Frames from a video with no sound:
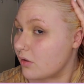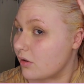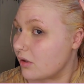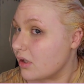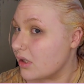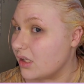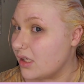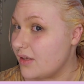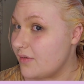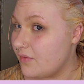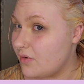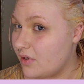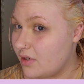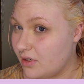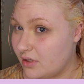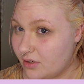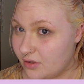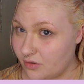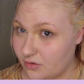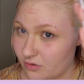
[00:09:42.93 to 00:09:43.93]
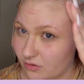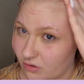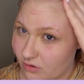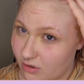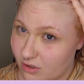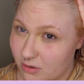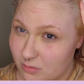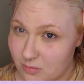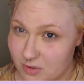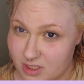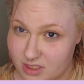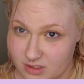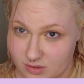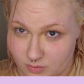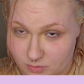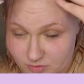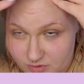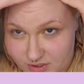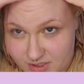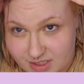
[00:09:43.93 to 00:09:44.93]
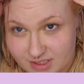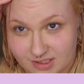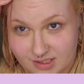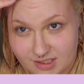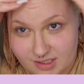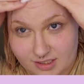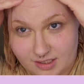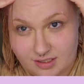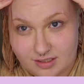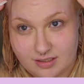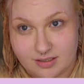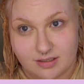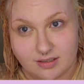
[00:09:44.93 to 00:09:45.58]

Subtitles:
We'll leave it on another 30 minutes. We'll see.